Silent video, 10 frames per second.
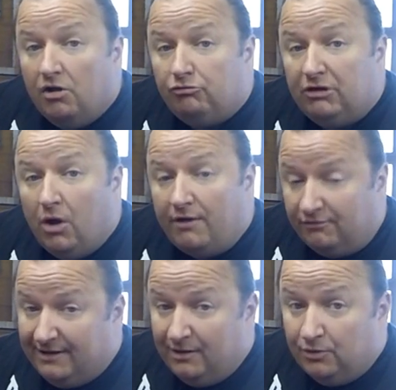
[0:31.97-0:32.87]

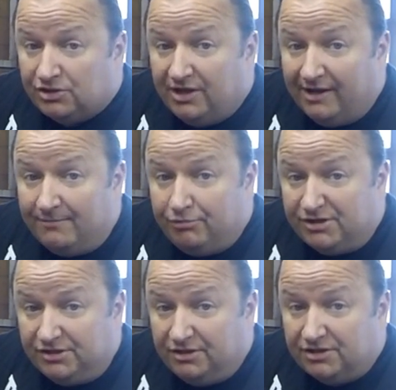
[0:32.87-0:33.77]
Reliant Regal was taking
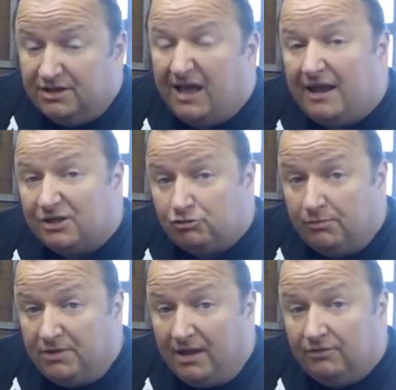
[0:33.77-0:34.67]
precedence, so now that's
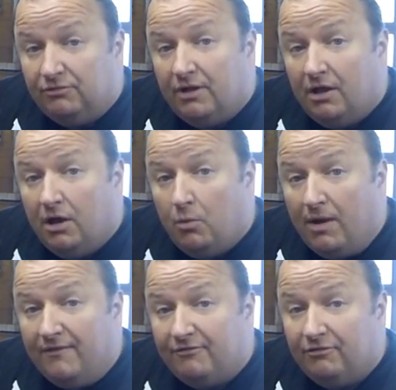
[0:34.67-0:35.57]
stripped down
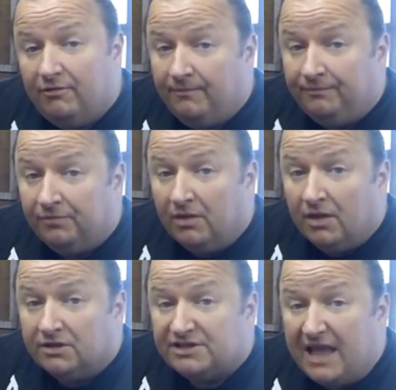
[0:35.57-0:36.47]
away for a
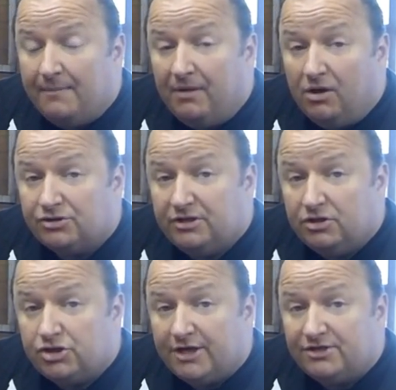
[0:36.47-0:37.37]
sandblast in
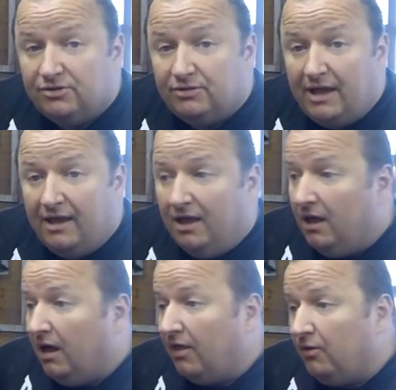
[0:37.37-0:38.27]
the chassis on that.
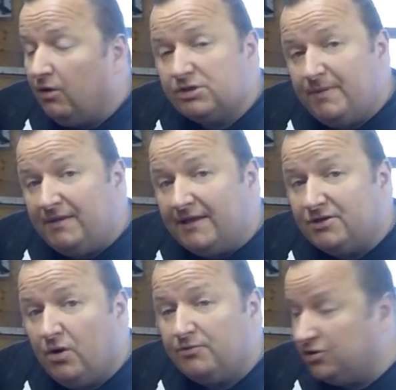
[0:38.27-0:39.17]
I thought I'd spend
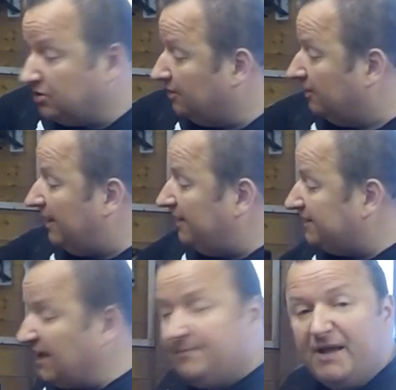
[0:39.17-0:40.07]
that time just to get
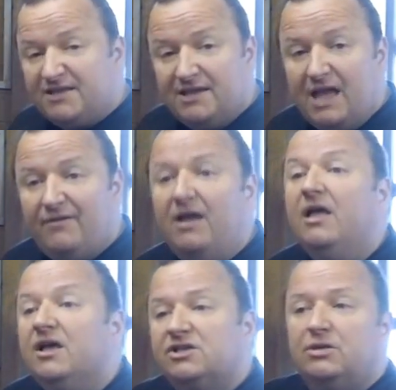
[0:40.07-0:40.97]
this head back together
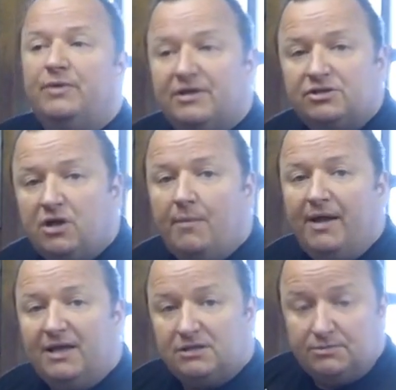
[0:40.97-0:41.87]
so that we can start
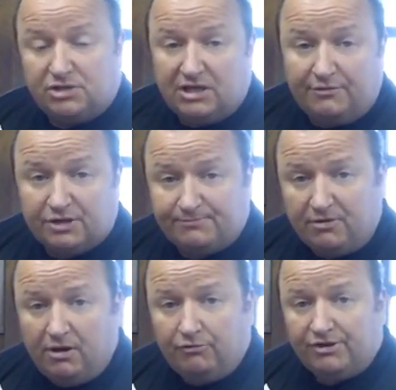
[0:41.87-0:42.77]
making some serious
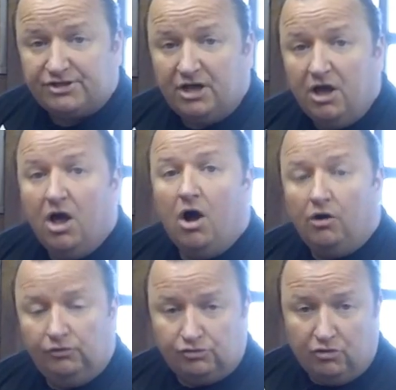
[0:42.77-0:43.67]
progress
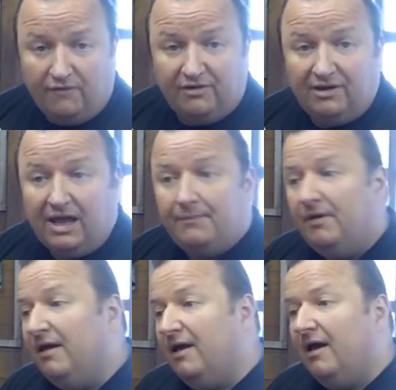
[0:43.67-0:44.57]
on the Triumph Acclaim
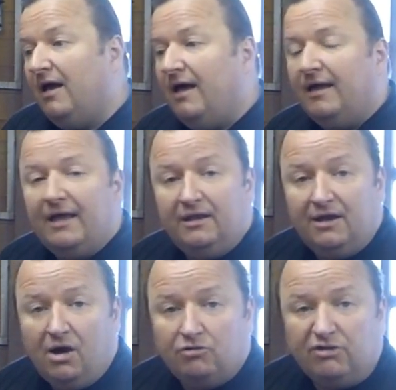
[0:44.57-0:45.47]
and get the
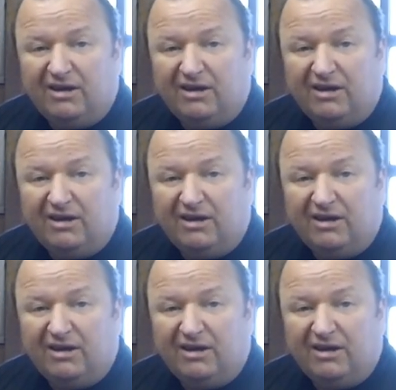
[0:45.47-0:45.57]
car